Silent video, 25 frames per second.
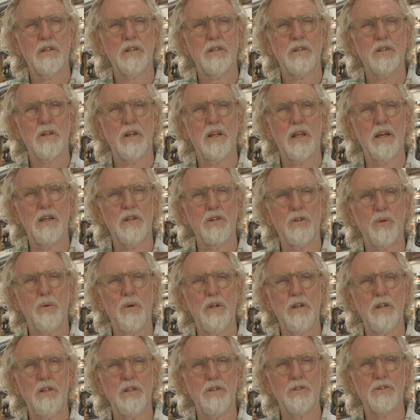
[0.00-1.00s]
late
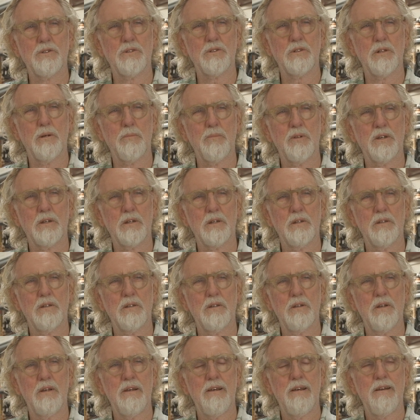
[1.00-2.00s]
20s or something,
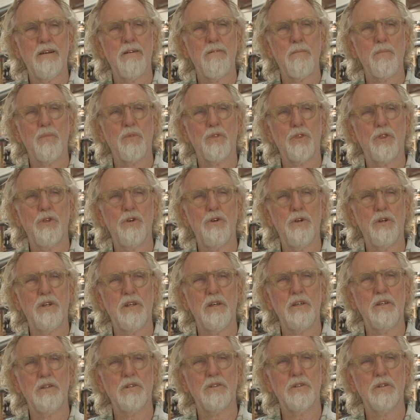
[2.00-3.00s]

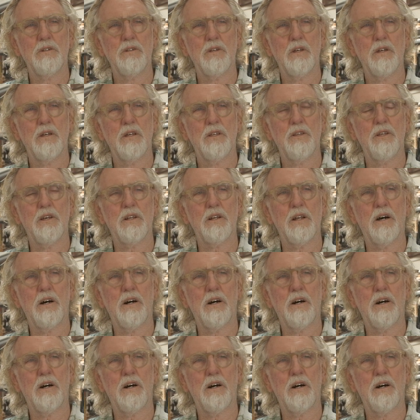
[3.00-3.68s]
30s, that